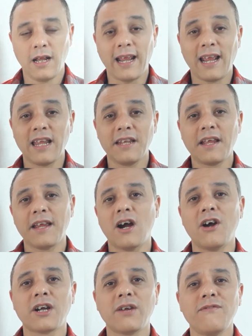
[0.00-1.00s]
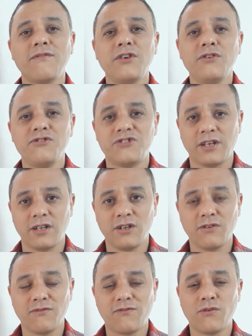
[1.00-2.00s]
and they are
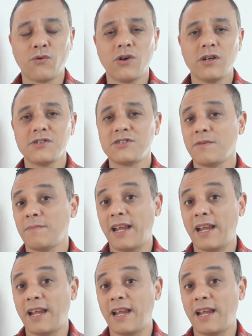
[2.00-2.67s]
confusing for some